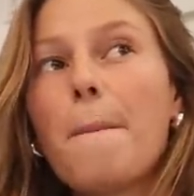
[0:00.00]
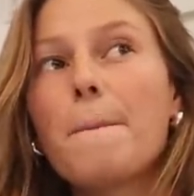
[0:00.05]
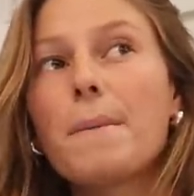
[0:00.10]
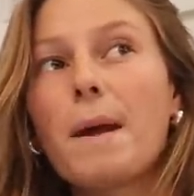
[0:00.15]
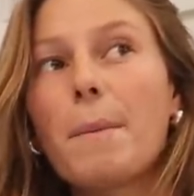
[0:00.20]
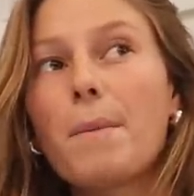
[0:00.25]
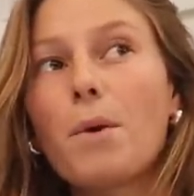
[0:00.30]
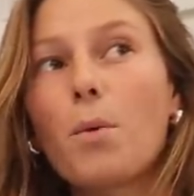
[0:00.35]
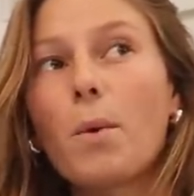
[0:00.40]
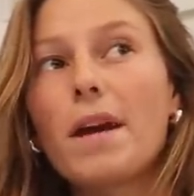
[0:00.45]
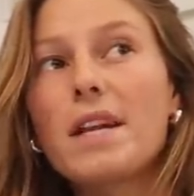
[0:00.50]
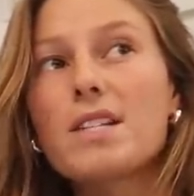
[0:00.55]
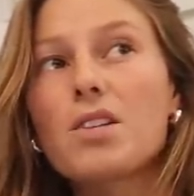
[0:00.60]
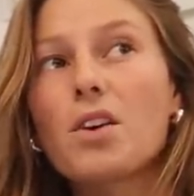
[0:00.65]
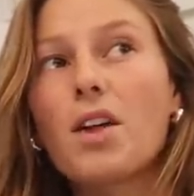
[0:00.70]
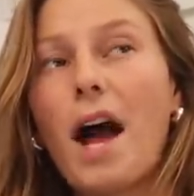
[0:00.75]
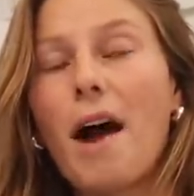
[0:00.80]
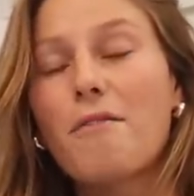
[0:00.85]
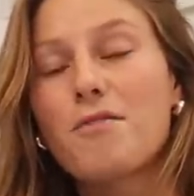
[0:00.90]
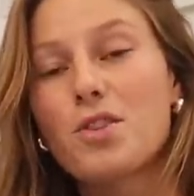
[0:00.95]
but I'm gonna wait
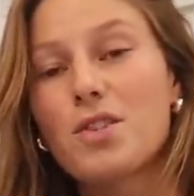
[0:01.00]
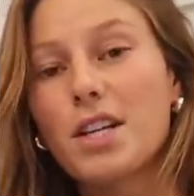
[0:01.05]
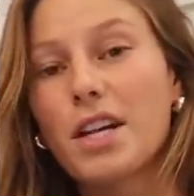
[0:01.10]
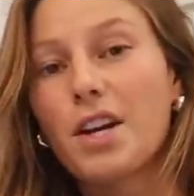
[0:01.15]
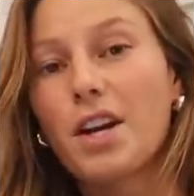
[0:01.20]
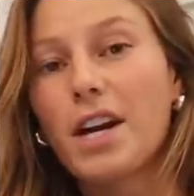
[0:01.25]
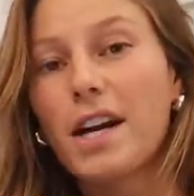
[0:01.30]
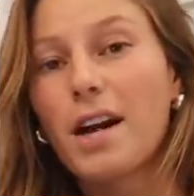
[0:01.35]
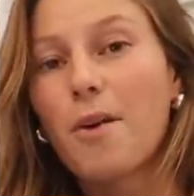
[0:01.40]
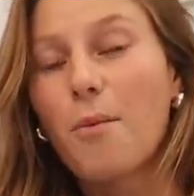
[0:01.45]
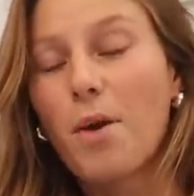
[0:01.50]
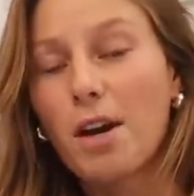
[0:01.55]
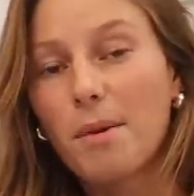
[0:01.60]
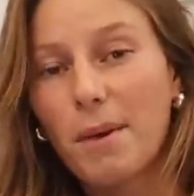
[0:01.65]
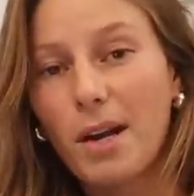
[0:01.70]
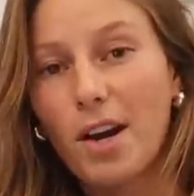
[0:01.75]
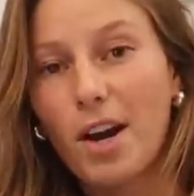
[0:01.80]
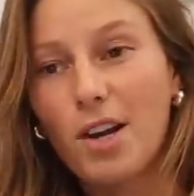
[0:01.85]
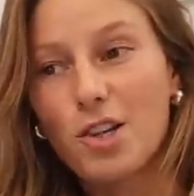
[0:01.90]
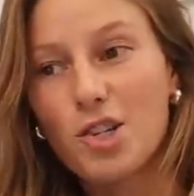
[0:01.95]
till after dinner and I wanna
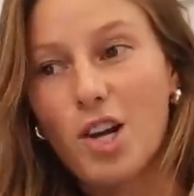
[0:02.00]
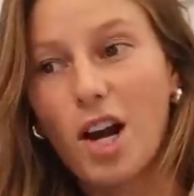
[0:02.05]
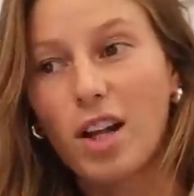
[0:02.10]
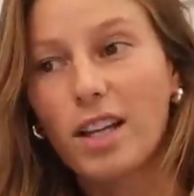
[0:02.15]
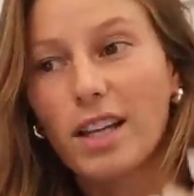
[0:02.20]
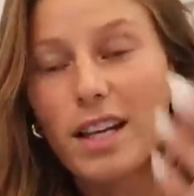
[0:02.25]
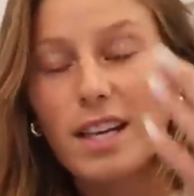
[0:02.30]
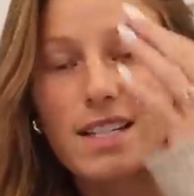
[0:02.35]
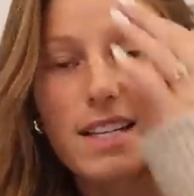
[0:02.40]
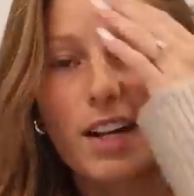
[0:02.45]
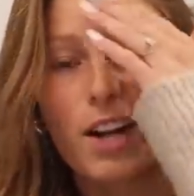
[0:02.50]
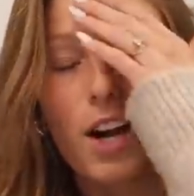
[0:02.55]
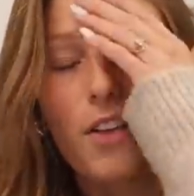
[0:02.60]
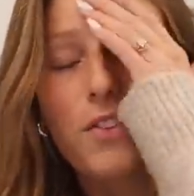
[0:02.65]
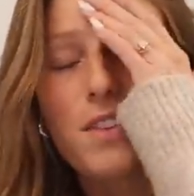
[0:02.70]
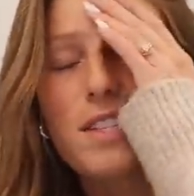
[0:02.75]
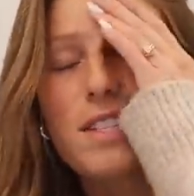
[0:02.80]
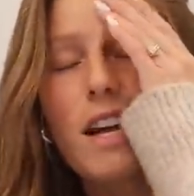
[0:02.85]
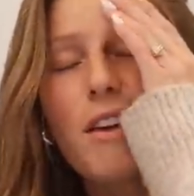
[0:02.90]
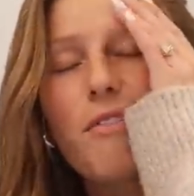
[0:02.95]
make hot chocolate because I got
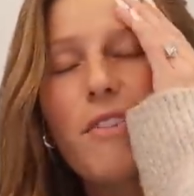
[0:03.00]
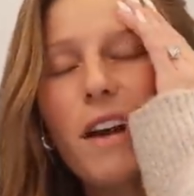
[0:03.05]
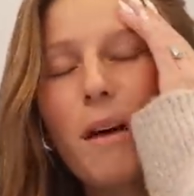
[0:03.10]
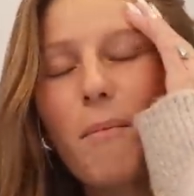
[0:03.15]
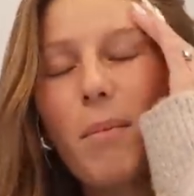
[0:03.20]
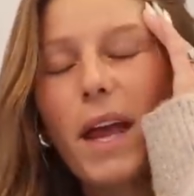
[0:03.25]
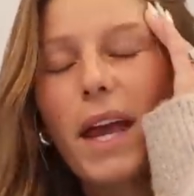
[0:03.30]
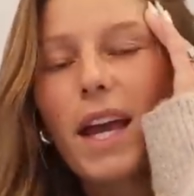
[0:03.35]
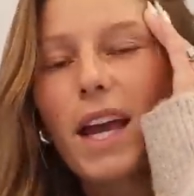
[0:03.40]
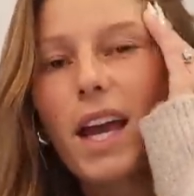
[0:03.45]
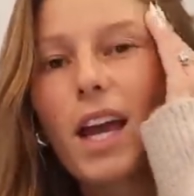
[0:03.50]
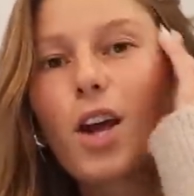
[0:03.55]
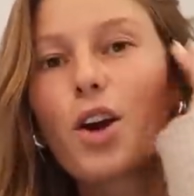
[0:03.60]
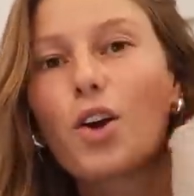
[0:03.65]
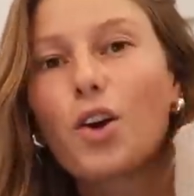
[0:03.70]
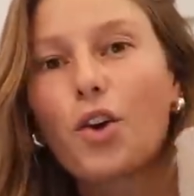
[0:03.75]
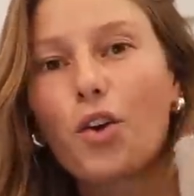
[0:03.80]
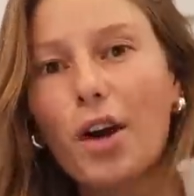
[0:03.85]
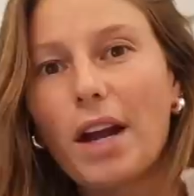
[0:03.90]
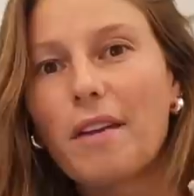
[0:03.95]
this stuff and I'm
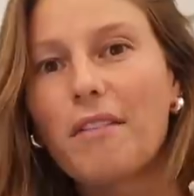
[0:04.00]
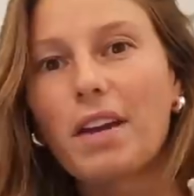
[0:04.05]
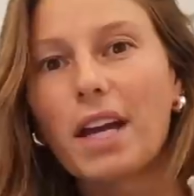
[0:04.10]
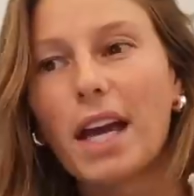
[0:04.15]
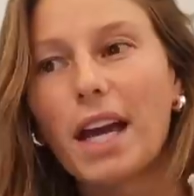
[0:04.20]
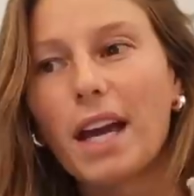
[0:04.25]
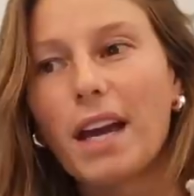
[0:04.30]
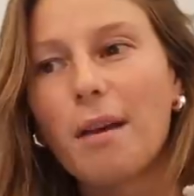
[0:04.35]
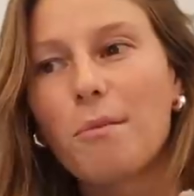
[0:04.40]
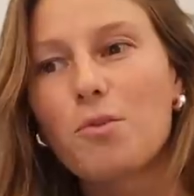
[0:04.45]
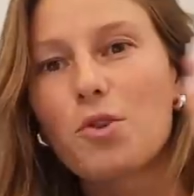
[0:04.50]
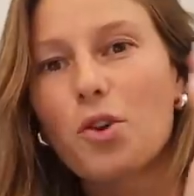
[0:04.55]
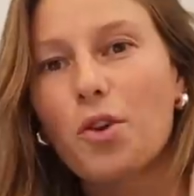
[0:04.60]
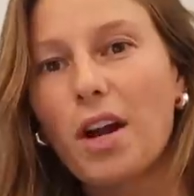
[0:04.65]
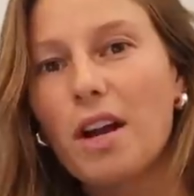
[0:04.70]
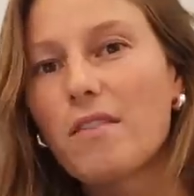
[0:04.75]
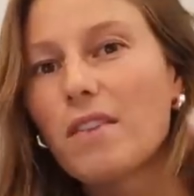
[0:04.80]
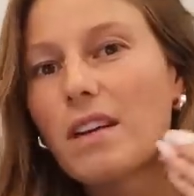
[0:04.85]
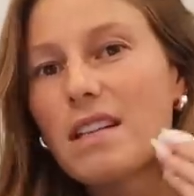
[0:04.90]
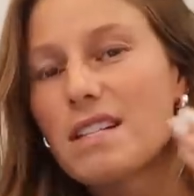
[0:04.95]
like craving it. I'm
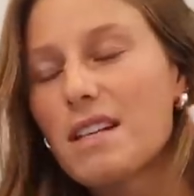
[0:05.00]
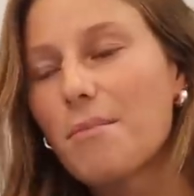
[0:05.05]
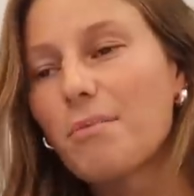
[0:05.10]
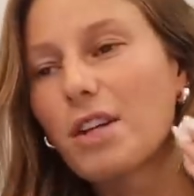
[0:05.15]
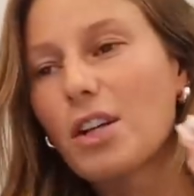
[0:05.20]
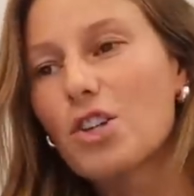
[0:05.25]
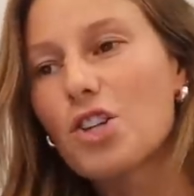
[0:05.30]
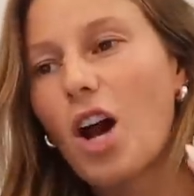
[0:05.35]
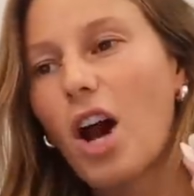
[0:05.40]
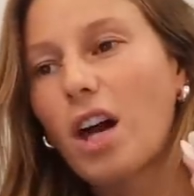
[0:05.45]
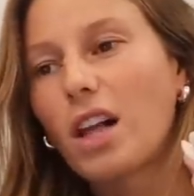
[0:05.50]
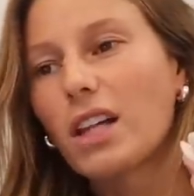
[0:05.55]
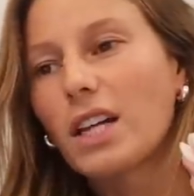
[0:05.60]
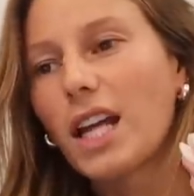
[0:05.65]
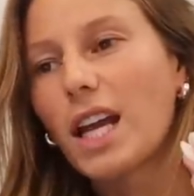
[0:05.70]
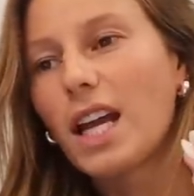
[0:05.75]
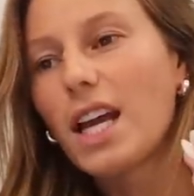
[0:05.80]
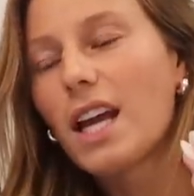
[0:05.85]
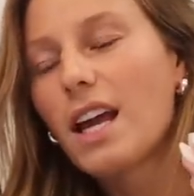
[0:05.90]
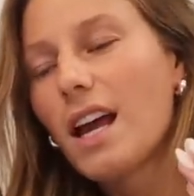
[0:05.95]
craving something
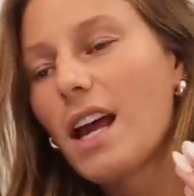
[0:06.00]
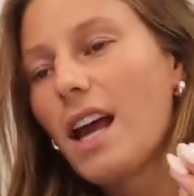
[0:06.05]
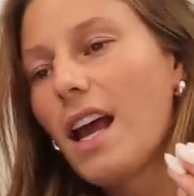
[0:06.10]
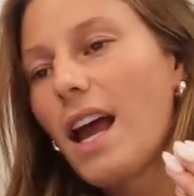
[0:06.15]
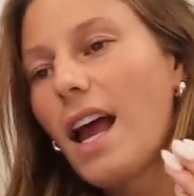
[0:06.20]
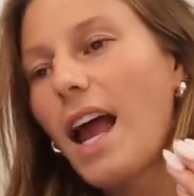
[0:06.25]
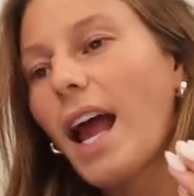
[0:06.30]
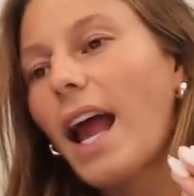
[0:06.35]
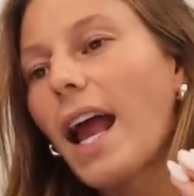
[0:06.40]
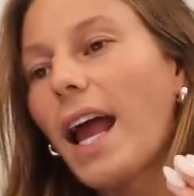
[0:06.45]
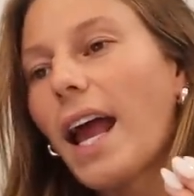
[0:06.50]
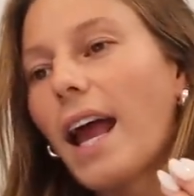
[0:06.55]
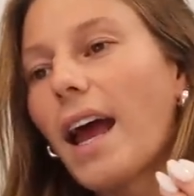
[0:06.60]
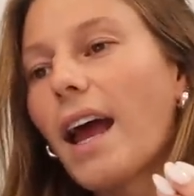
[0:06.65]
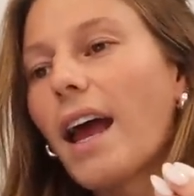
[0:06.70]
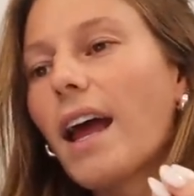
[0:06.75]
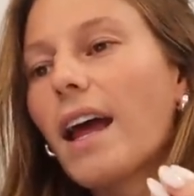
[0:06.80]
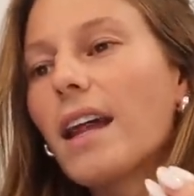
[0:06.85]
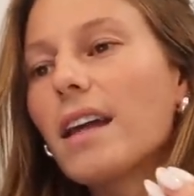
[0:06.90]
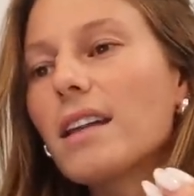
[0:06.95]
chocolatey.
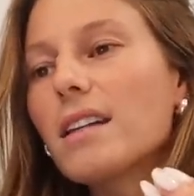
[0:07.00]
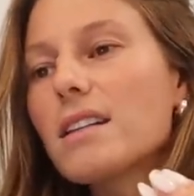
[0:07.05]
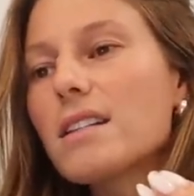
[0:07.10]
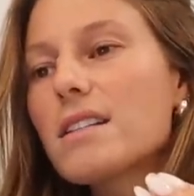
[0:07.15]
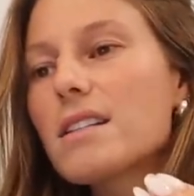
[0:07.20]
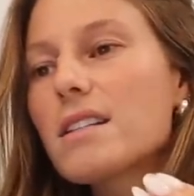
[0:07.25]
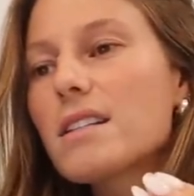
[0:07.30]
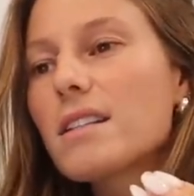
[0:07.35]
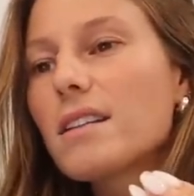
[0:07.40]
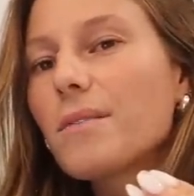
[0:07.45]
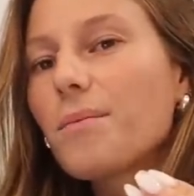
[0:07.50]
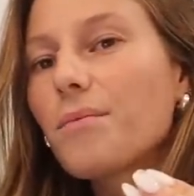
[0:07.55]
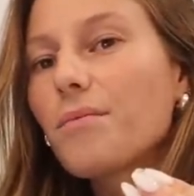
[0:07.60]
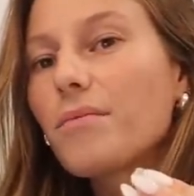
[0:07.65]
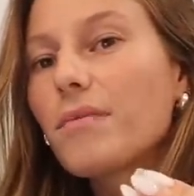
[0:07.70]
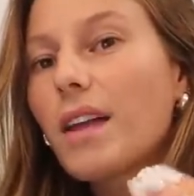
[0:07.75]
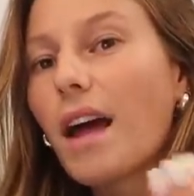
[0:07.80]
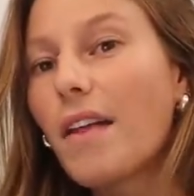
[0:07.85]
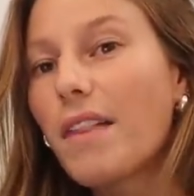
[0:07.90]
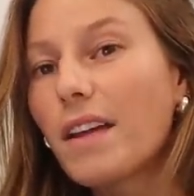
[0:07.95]
And
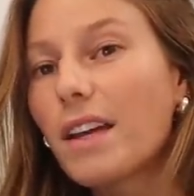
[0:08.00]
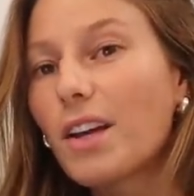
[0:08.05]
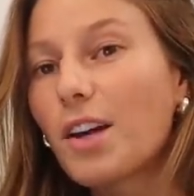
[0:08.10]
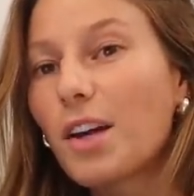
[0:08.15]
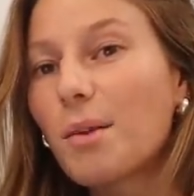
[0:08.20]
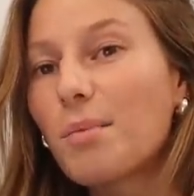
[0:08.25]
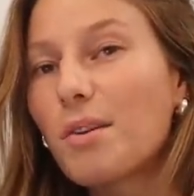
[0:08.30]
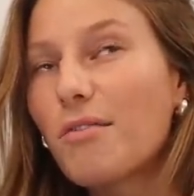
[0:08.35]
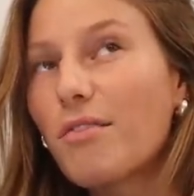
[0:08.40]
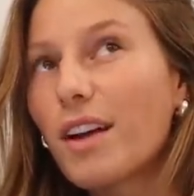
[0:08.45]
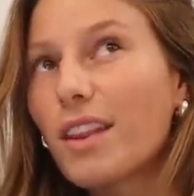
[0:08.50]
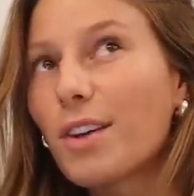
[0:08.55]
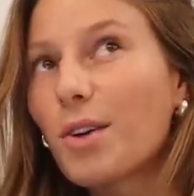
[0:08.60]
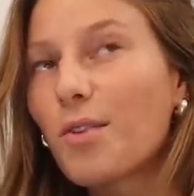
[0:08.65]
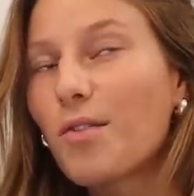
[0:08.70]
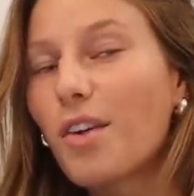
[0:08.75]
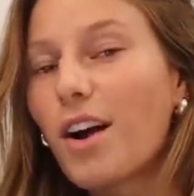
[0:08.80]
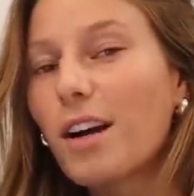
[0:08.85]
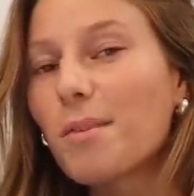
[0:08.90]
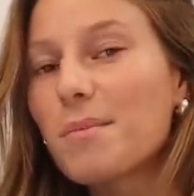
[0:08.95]
I think it could be fun
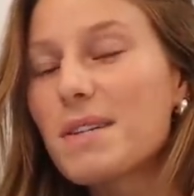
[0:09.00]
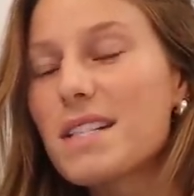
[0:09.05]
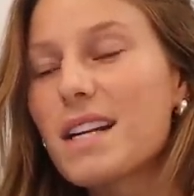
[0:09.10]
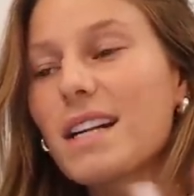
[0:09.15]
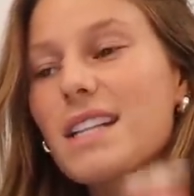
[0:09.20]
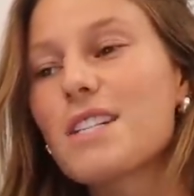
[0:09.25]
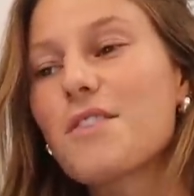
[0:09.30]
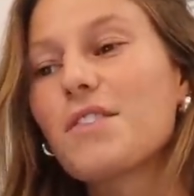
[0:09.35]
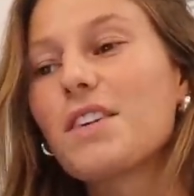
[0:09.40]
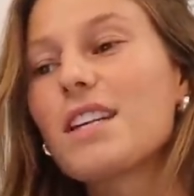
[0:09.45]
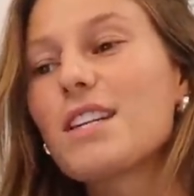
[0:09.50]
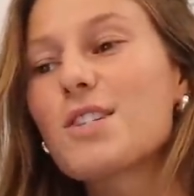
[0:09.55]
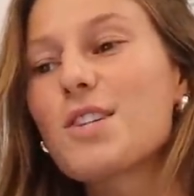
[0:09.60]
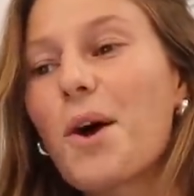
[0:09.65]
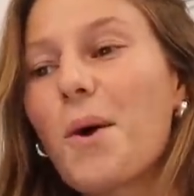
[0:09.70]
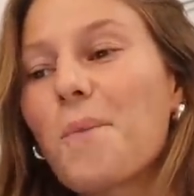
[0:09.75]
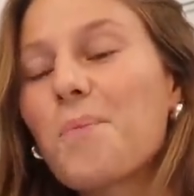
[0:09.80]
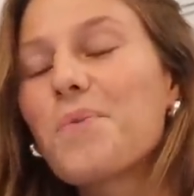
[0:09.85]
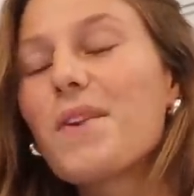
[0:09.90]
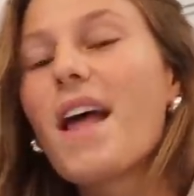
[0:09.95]
little Vlogmas activity.
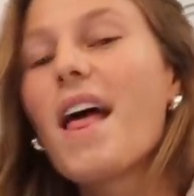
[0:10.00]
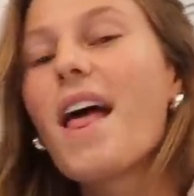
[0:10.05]
So